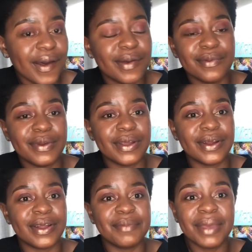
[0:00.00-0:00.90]
We are
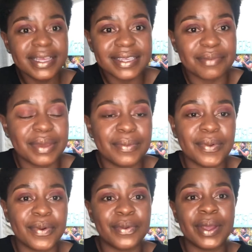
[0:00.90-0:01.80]
amazing people.
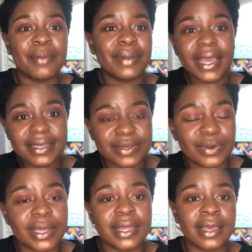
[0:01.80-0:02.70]
We are blessed. We are
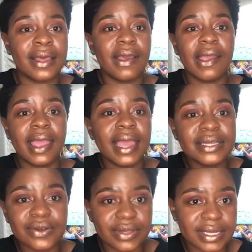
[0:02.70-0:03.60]
the head and
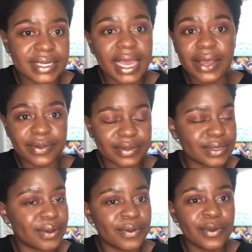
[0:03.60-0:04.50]
not the tail.
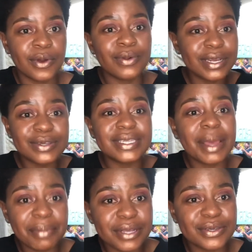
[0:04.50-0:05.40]
So we need to step
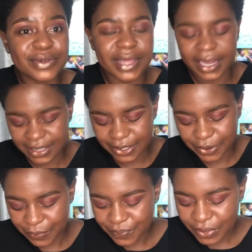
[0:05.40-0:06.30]
into that.
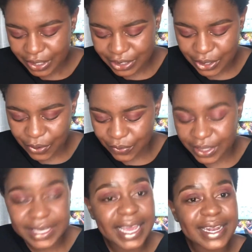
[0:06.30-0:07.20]
So the
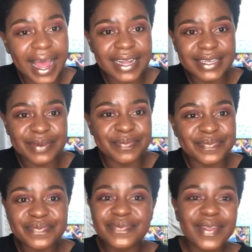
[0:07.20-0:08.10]
second
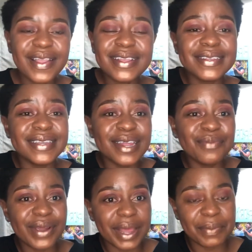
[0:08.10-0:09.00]
point
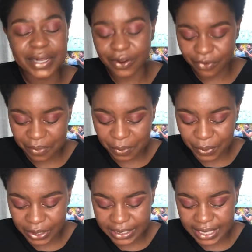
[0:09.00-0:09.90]
I picked up from the book
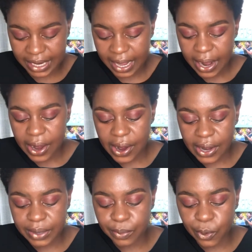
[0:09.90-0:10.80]
is that early
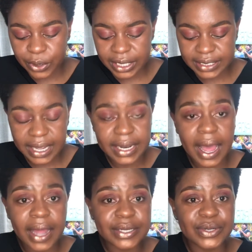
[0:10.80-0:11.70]
mornings are an
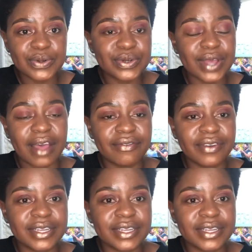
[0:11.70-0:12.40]
antidote to average.